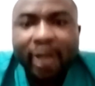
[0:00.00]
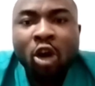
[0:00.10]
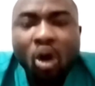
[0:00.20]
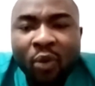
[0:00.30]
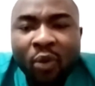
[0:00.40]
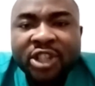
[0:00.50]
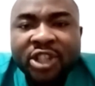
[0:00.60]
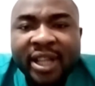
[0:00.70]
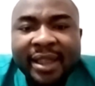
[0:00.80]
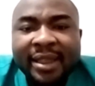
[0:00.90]

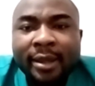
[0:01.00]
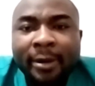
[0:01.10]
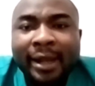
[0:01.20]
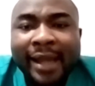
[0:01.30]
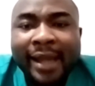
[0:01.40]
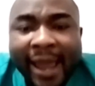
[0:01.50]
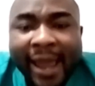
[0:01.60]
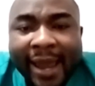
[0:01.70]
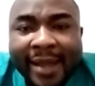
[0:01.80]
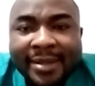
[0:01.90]
encouraging the
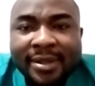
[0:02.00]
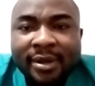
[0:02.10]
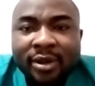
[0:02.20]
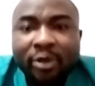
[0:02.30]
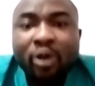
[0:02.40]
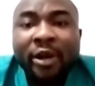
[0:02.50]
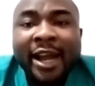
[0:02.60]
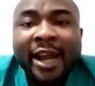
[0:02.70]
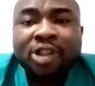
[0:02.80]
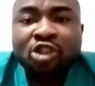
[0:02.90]
client or
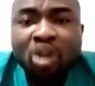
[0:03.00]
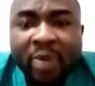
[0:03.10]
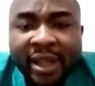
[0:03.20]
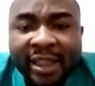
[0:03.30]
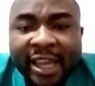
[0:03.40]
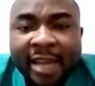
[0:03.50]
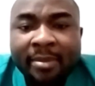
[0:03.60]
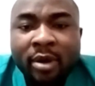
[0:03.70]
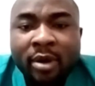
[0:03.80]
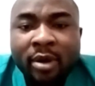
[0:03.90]
reassuring
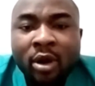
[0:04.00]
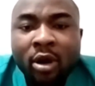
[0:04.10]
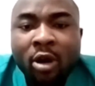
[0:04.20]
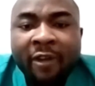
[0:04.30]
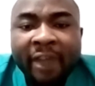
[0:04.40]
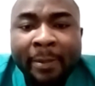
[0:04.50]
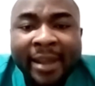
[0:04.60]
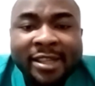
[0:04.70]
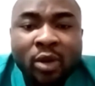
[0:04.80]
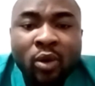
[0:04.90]
them of a
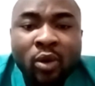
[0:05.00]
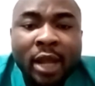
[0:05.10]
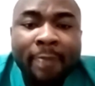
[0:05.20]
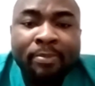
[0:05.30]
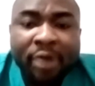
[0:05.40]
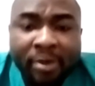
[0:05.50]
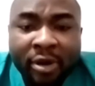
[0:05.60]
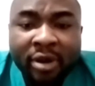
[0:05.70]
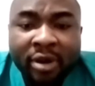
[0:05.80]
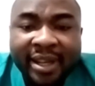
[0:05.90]
particular
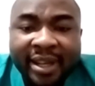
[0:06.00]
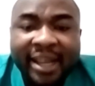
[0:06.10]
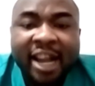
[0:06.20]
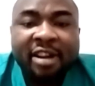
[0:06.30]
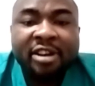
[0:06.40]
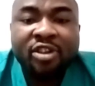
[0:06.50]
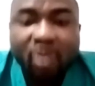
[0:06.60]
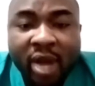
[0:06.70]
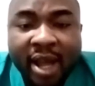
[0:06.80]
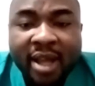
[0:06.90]
period they can
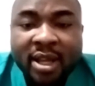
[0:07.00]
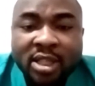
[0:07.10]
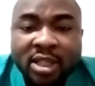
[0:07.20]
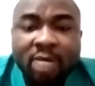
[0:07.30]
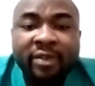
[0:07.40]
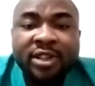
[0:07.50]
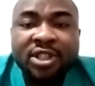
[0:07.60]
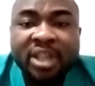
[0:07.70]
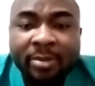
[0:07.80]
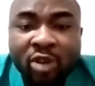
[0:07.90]
endure some of the
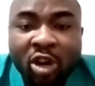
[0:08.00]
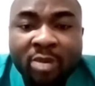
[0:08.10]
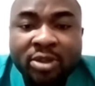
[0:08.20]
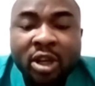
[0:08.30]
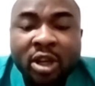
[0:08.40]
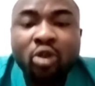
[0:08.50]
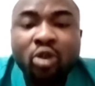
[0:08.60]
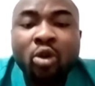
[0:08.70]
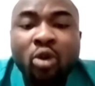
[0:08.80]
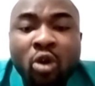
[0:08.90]
symptoms
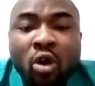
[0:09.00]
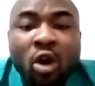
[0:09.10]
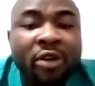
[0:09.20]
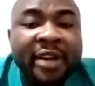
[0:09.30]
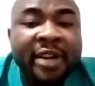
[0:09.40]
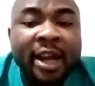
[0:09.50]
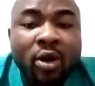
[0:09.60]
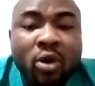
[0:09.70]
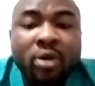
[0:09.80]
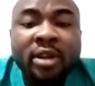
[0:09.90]
to go on their
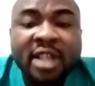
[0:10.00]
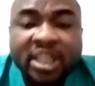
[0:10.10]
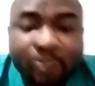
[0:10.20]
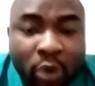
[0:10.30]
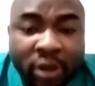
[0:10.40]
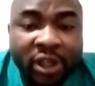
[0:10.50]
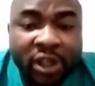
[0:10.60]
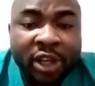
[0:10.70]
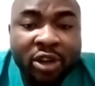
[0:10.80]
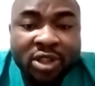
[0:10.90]
own
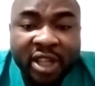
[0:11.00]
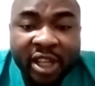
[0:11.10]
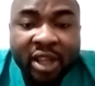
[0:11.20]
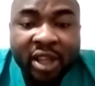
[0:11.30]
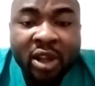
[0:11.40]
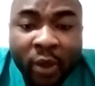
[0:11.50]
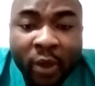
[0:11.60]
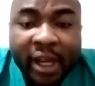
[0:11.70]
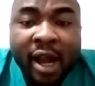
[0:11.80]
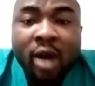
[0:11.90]
spontaneously
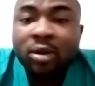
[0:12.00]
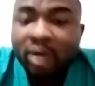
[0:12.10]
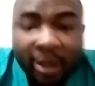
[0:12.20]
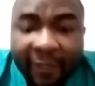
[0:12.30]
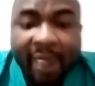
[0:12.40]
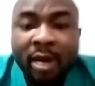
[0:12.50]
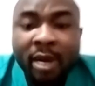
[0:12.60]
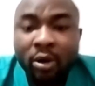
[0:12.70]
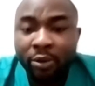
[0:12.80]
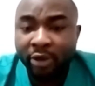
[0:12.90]
without
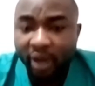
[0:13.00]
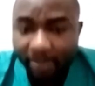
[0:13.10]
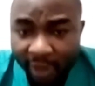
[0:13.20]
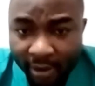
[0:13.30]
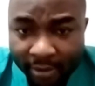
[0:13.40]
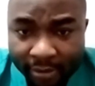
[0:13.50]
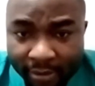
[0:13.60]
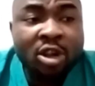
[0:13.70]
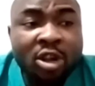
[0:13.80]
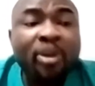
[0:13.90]
pharmacotherapy.
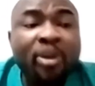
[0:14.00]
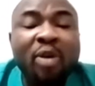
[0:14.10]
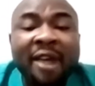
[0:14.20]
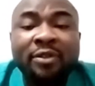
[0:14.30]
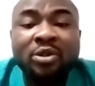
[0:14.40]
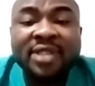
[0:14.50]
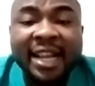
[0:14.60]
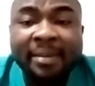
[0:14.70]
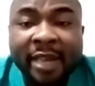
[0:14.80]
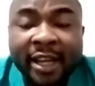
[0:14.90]
Some you have to
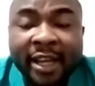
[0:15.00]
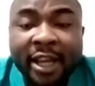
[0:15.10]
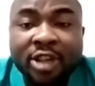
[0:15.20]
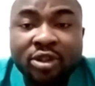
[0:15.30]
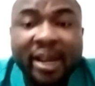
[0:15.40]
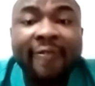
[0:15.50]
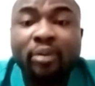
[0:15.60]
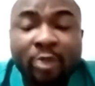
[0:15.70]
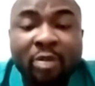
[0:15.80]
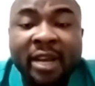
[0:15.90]
start medication, they have
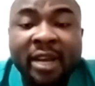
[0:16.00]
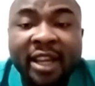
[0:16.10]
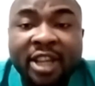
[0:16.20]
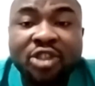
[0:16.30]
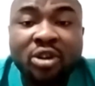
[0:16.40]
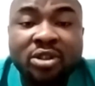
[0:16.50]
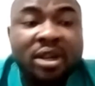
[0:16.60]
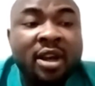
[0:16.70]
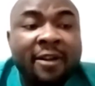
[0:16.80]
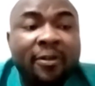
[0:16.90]
to be on medications
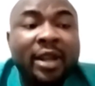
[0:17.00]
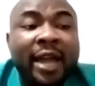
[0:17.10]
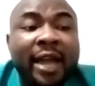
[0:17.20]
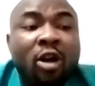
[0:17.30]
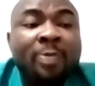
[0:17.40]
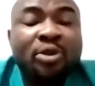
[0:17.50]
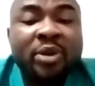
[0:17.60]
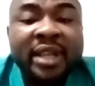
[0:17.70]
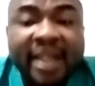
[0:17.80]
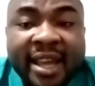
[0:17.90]
for like up to
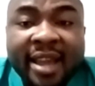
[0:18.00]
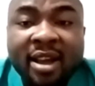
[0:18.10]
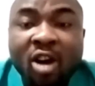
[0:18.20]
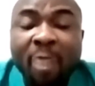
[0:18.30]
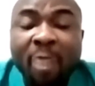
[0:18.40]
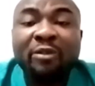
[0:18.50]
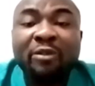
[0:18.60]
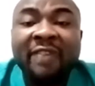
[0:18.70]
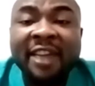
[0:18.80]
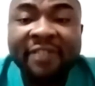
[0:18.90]
a year, up to
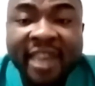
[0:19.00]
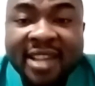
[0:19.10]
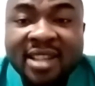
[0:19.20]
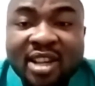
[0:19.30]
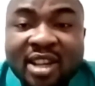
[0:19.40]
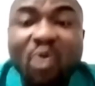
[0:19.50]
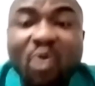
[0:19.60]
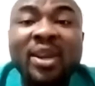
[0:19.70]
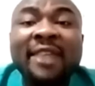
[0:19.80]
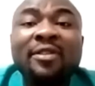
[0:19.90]
5 years.
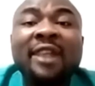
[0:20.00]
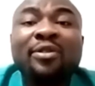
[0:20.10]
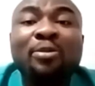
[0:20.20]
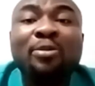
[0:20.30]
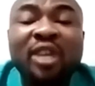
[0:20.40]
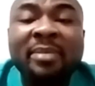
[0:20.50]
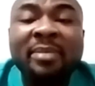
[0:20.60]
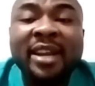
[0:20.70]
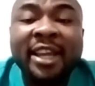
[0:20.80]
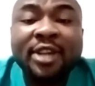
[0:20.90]
Some will even have to be on the
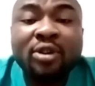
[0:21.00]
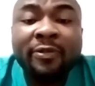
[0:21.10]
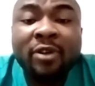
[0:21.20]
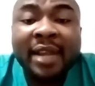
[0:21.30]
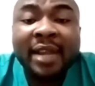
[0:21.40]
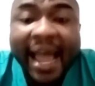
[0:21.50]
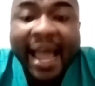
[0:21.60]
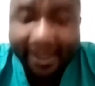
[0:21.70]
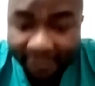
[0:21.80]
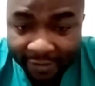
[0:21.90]
medication for
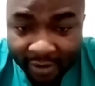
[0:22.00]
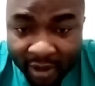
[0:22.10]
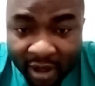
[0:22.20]
life,